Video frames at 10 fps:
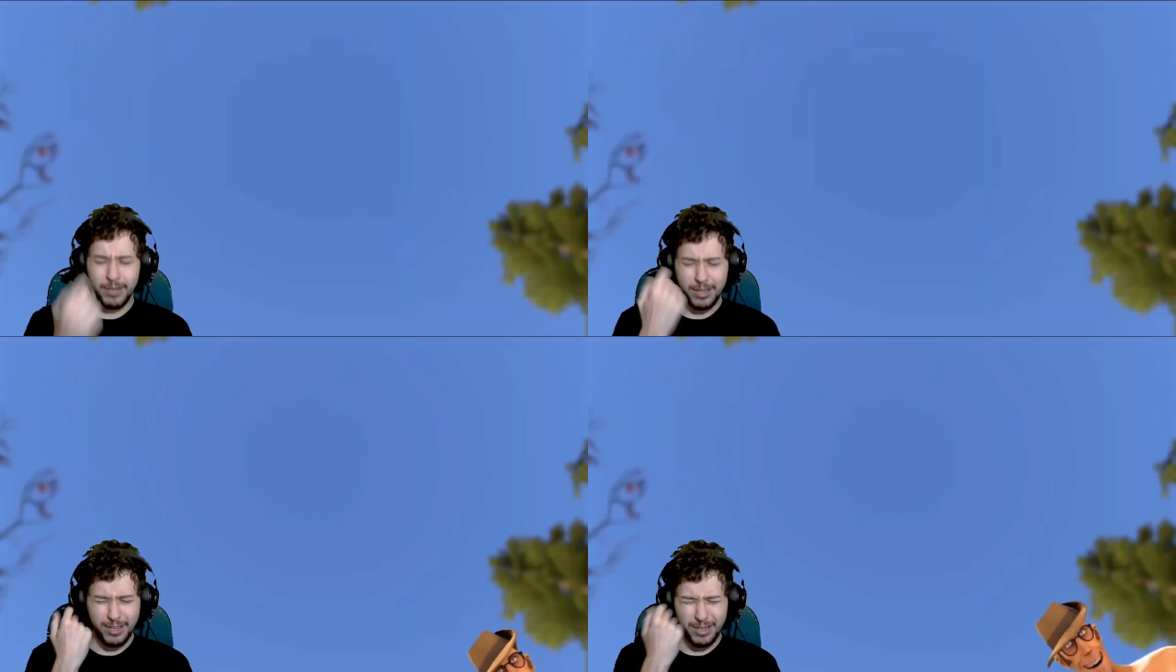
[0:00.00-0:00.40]

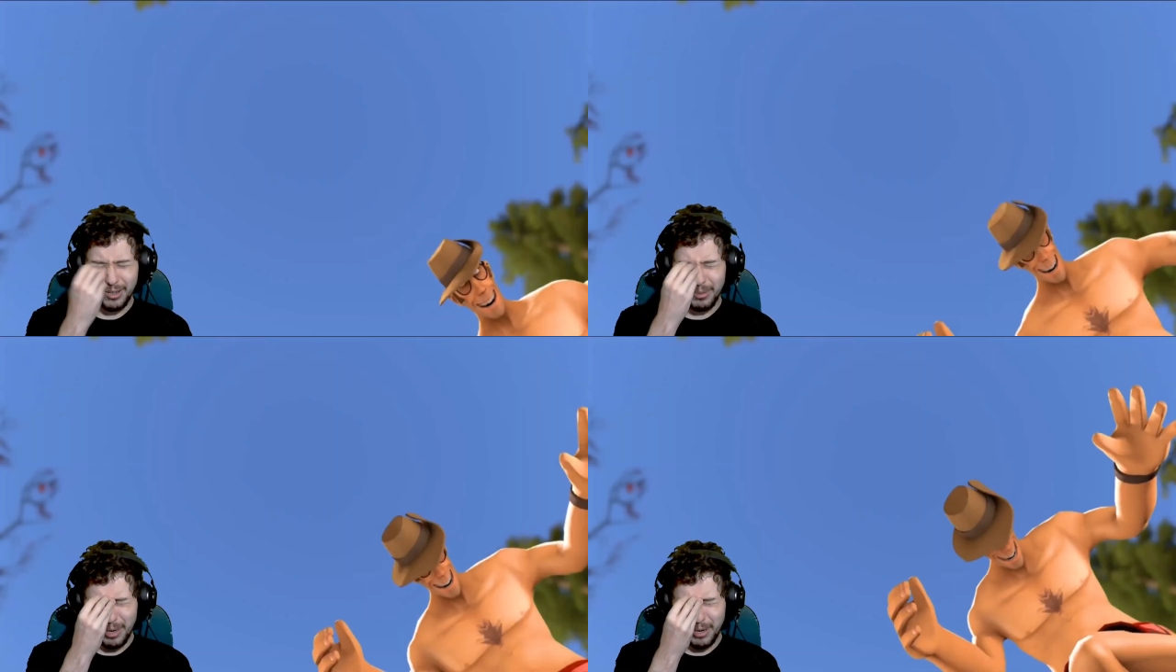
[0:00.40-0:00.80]
that
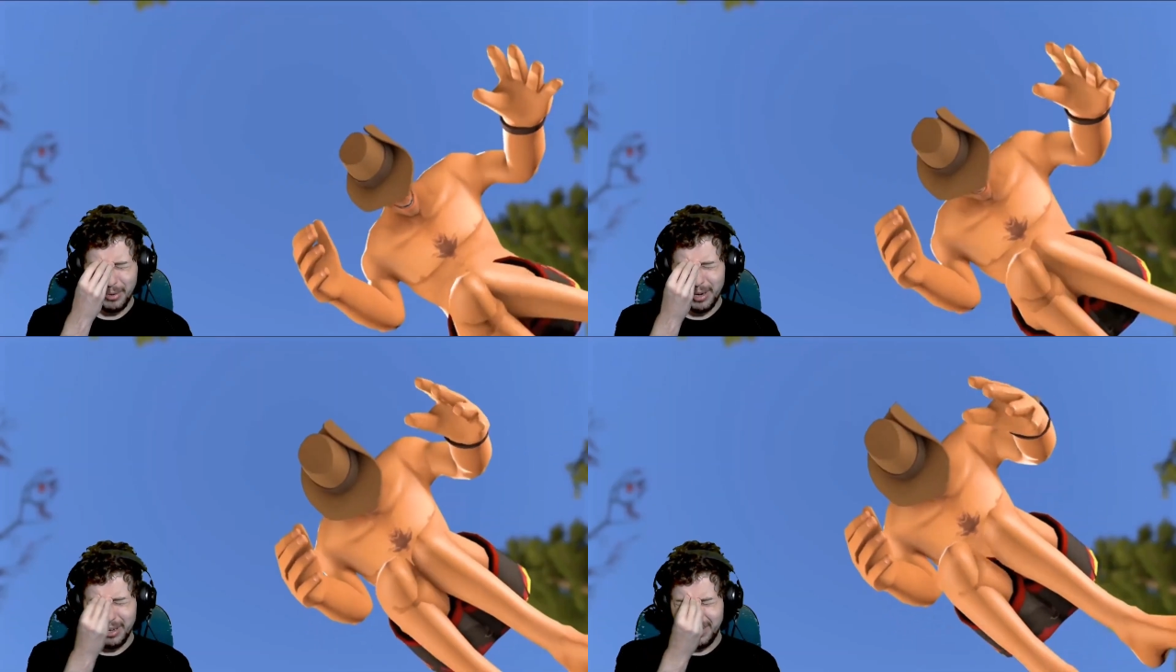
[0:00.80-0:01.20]
this in the
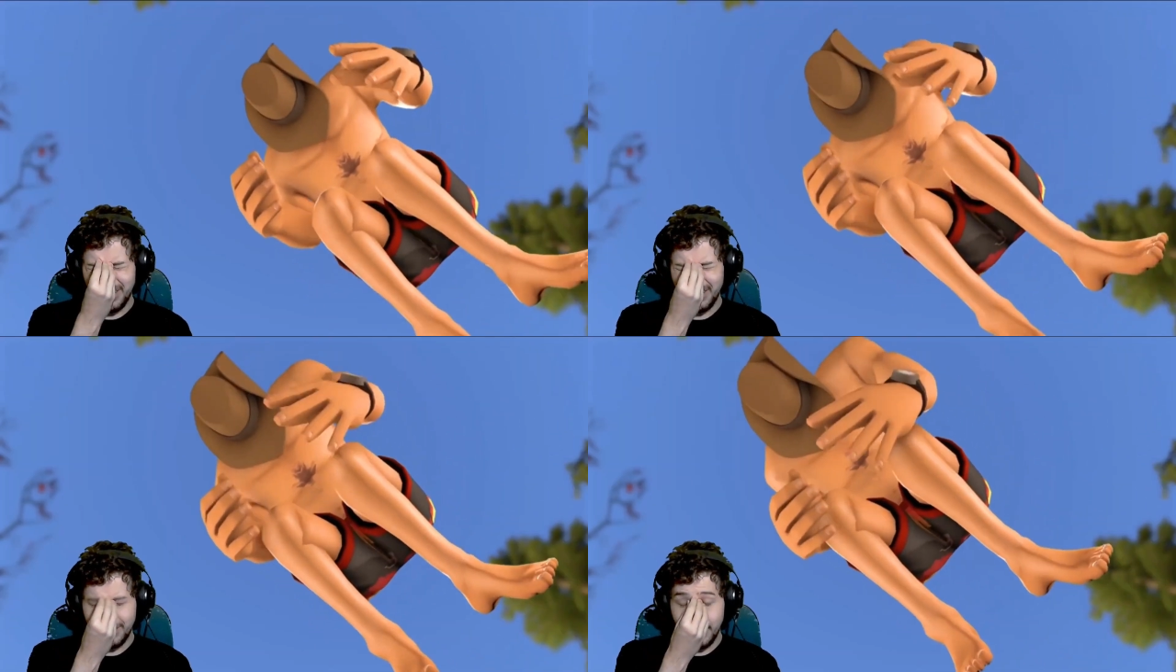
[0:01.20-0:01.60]
background
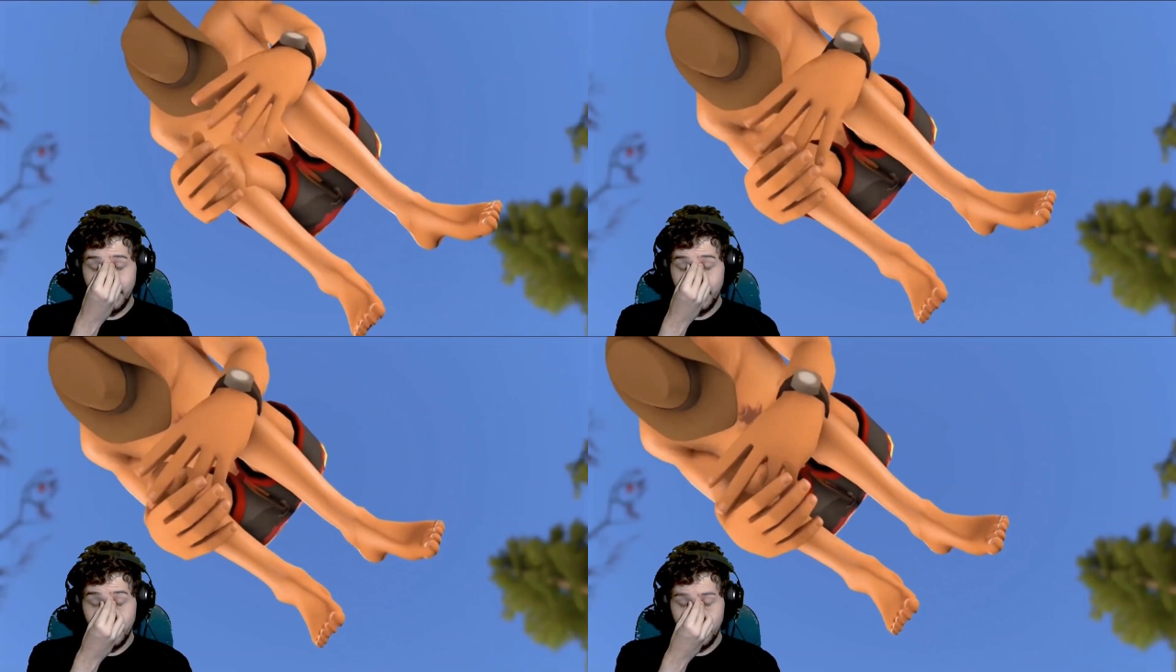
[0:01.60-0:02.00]
is
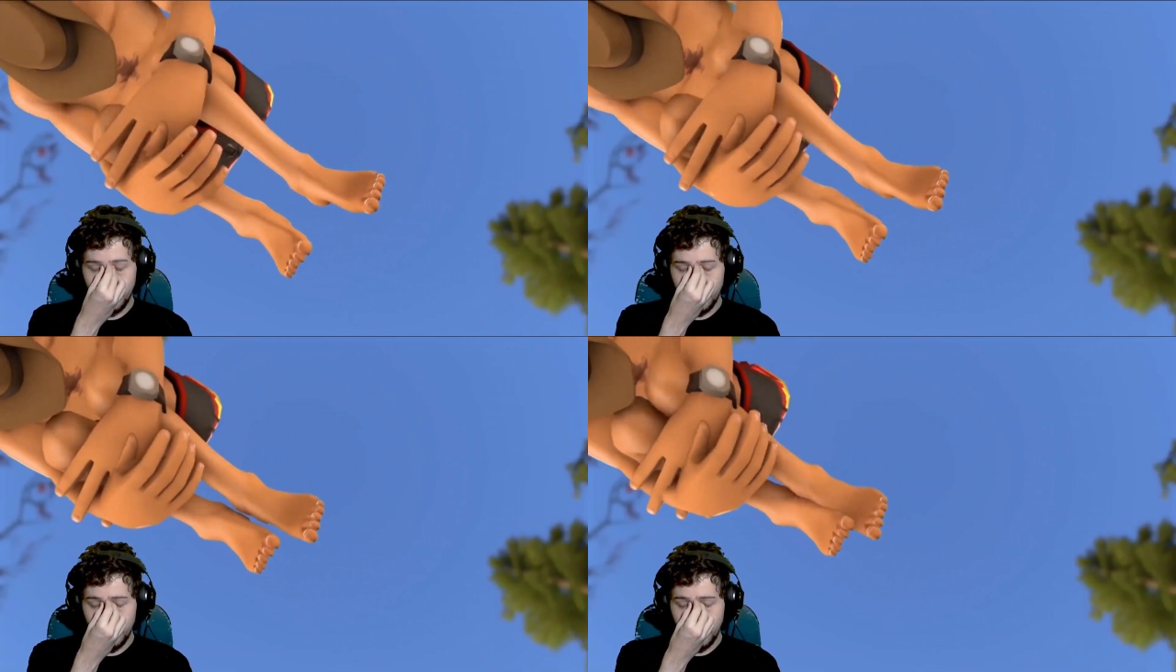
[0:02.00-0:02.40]

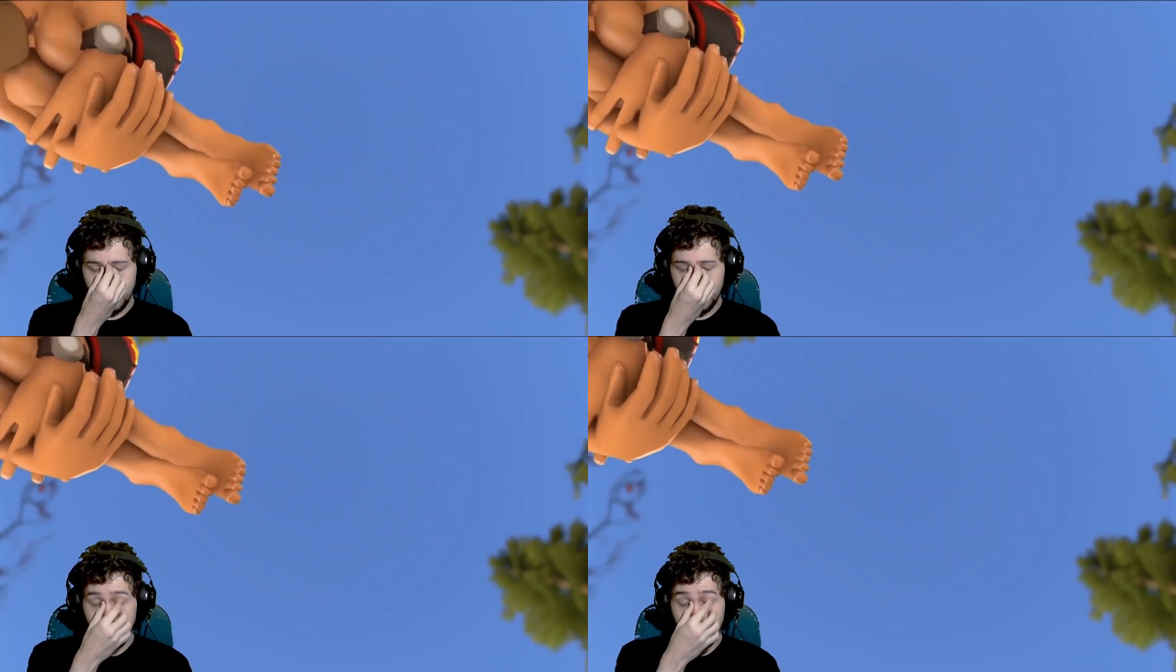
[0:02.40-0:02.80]
the
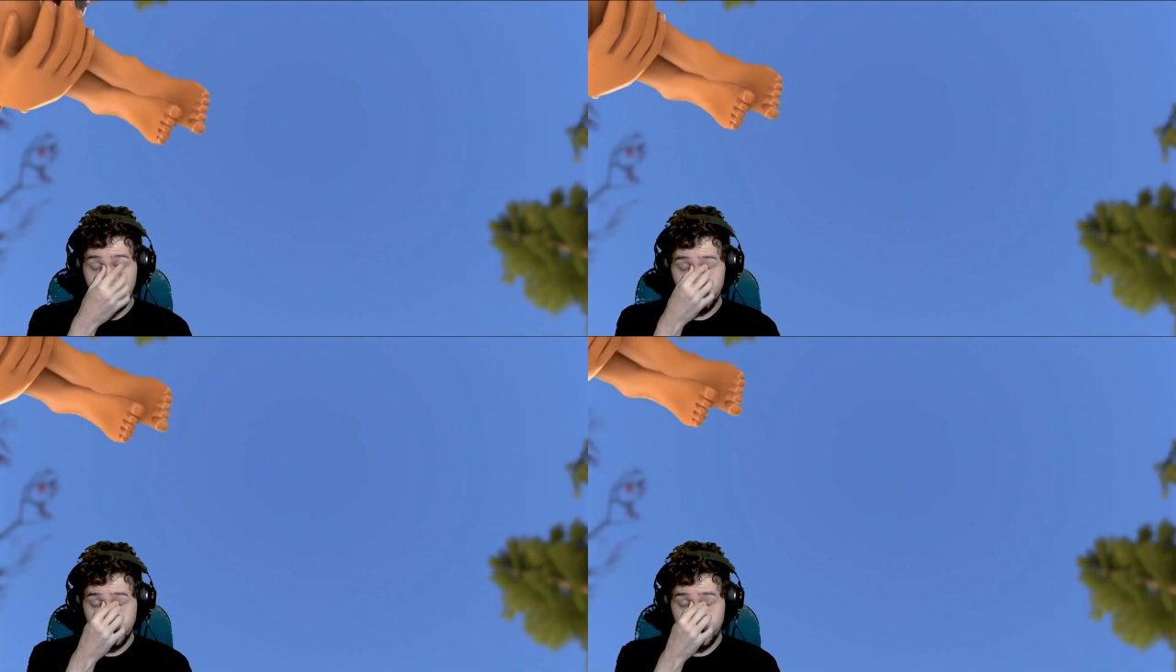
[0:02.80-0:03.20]

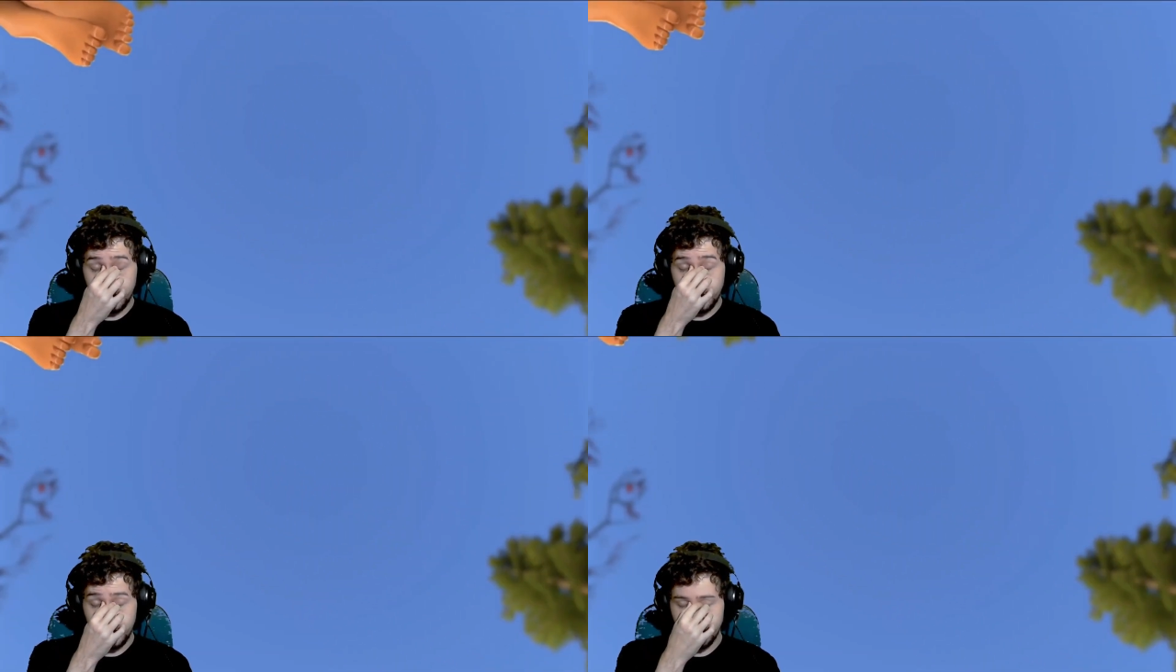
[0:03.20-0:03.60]
Lake of
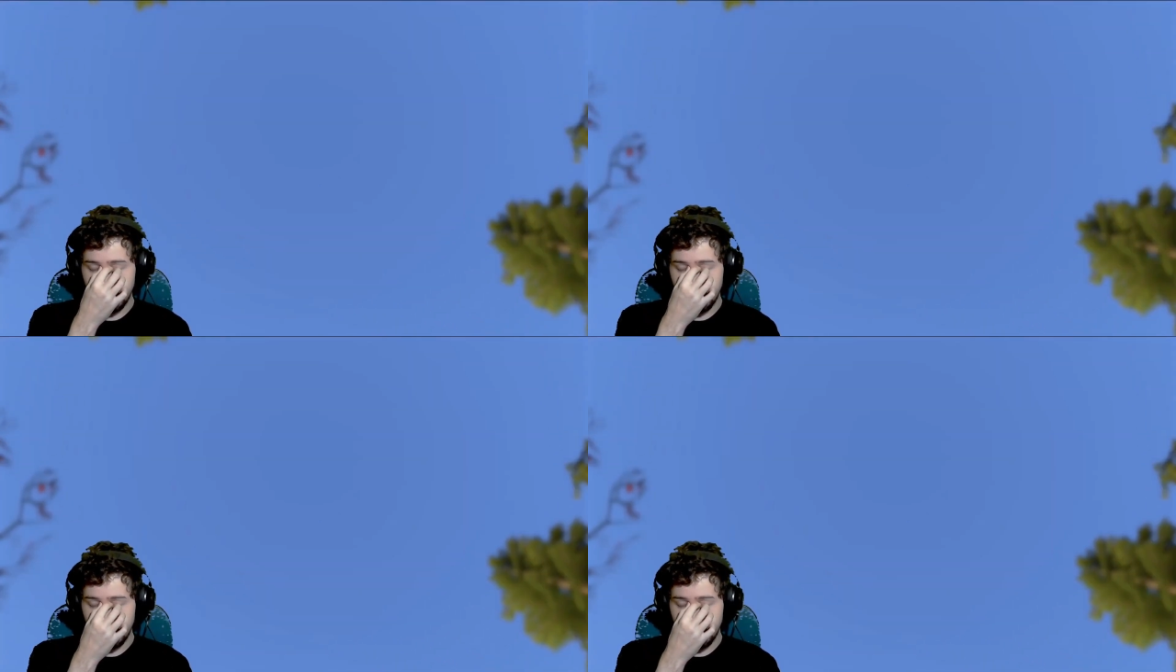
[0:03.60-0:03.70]
Cisnes.